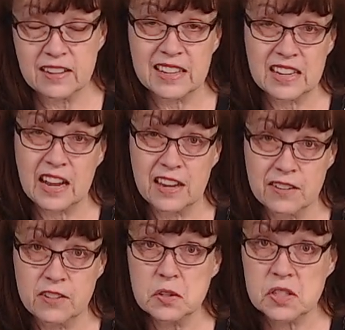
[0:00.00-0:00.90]
Again, I
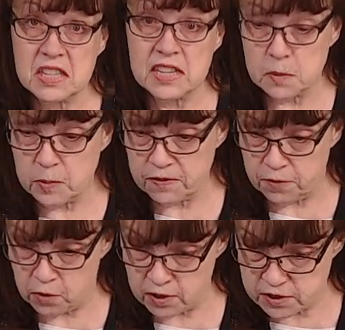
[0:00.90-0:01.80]
have used this before,